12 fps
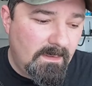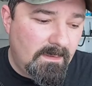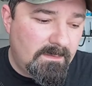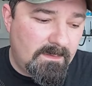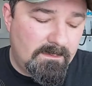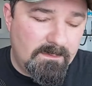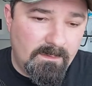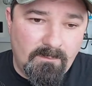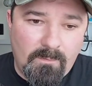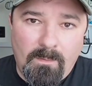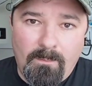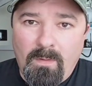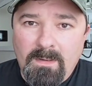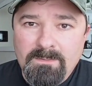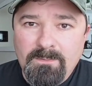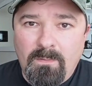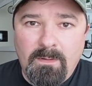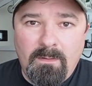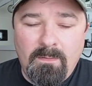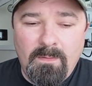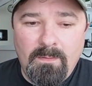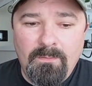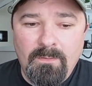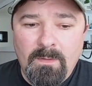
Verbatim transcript: because I was looking for a price point on those.